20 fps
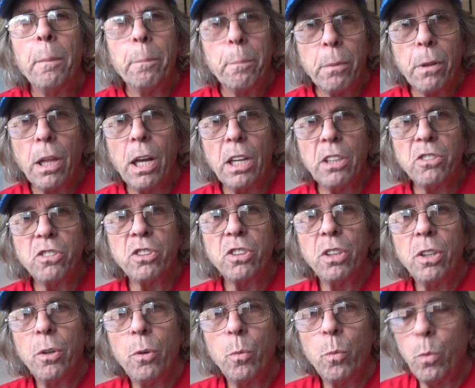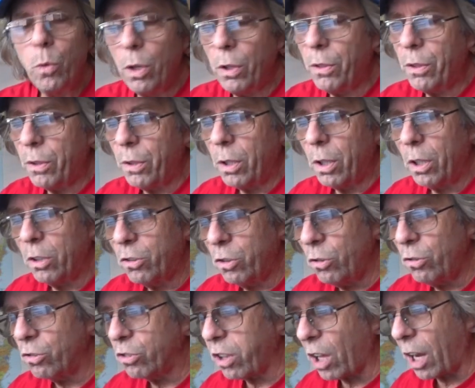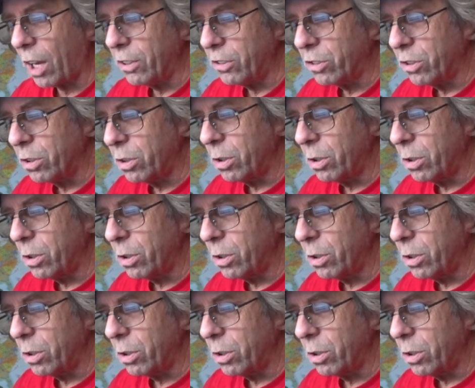Plus with 2 slides.